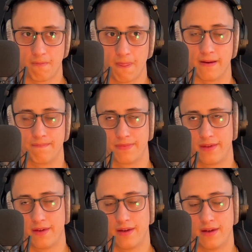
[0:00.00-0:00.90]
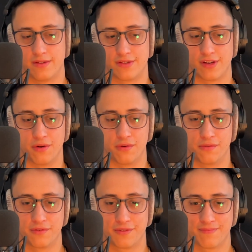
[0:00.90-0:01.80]
Yeah. And so
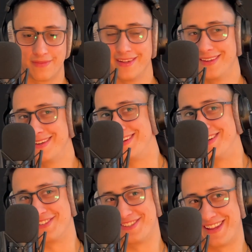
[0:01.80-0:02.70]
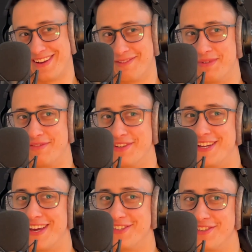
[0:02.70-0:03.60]
I just had a bit of a
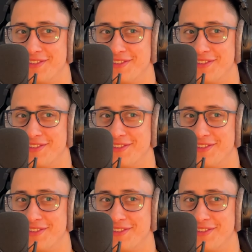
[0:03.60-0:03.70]
tangent